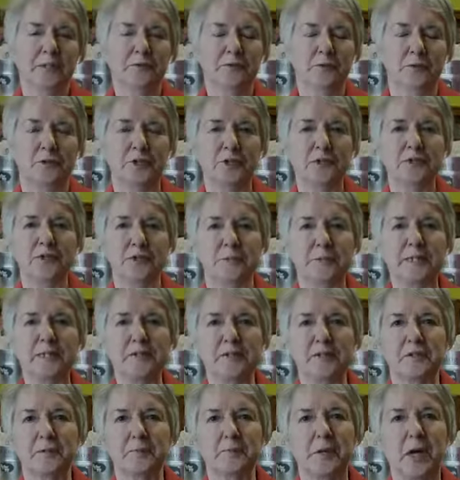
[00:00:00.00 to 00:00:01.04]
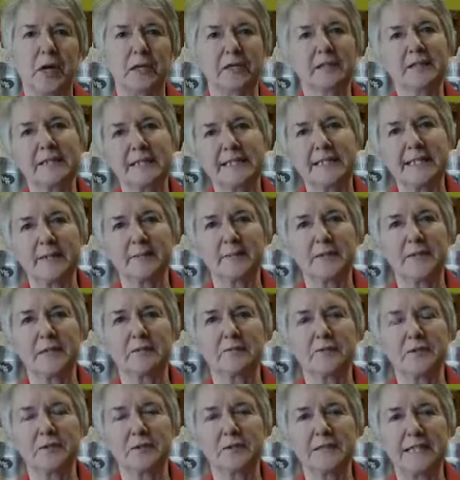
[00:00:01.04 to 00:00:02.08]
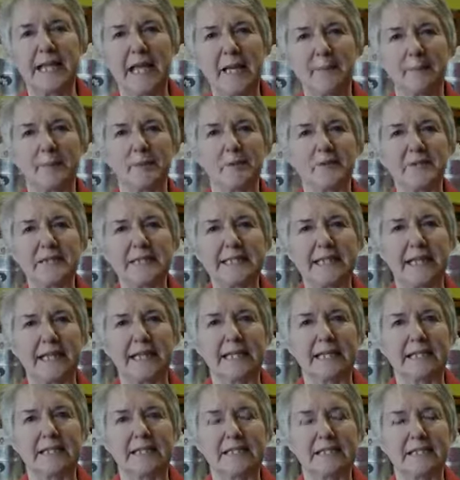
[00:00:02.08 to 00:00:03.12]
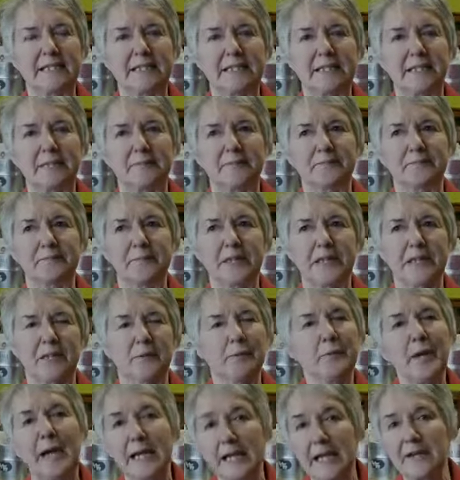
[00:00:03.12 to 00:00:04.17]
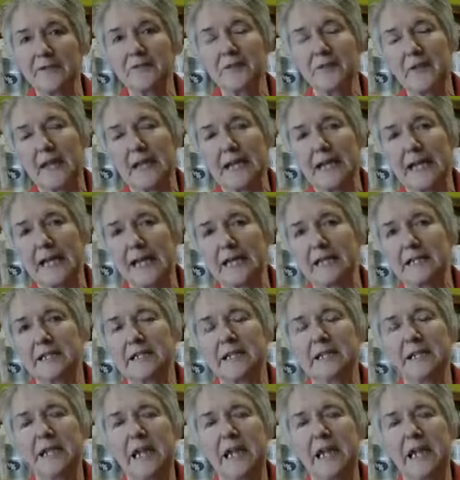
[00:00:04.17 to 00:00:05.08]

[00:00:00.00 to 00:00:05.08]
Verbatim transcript: introduced me to the product, sent me a few samples, and um, right after that I had an